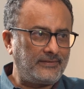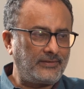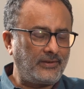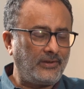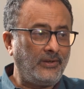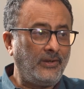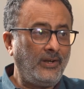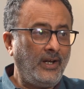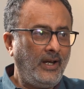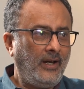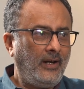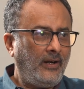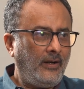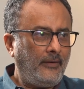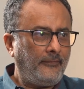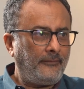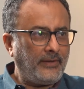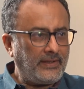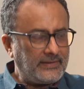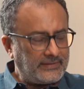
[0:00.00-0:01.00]
So
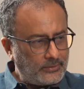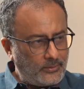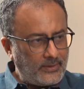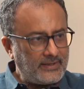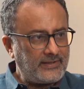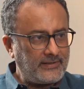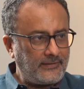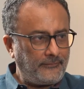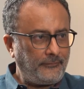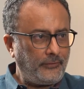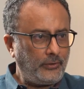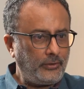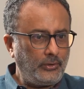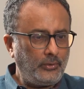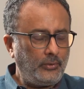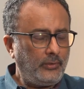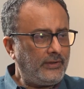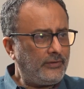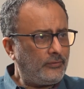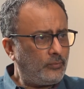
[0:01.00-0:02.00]
first question for
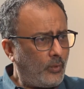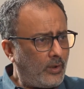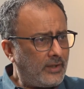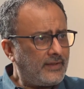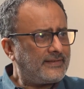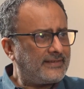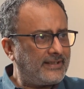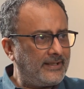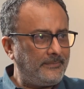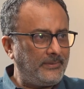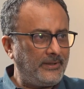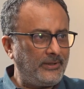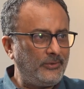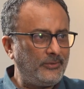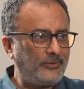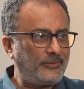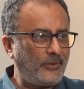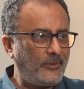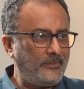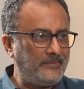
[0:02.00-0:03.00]
you is, what is keeping
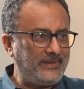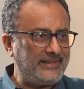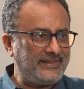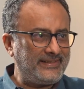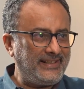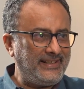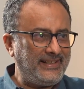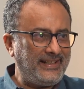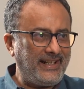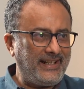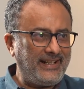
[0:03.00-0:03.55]
you so busy?